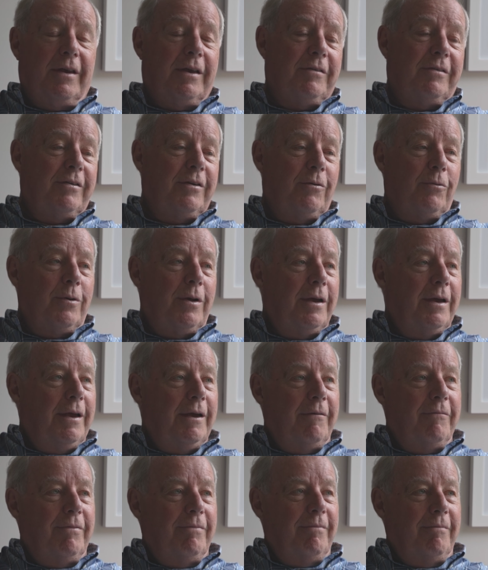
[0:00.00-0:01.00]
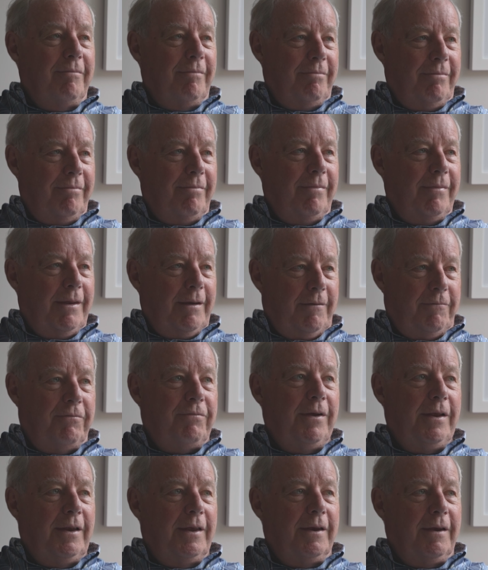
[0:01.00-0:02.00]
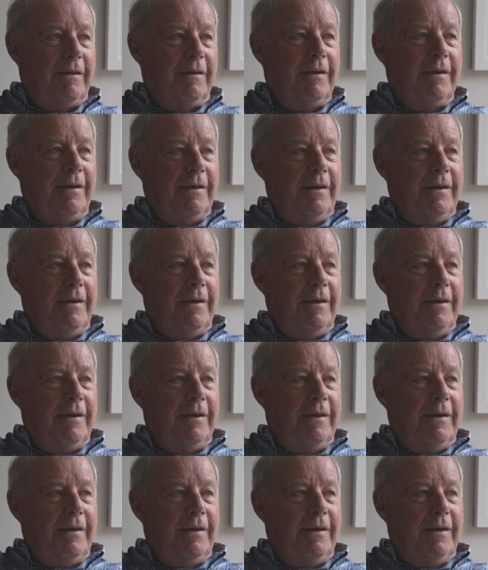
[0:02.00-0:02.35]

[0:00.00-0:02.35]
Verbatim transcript: And I said, Well, I have a feeling.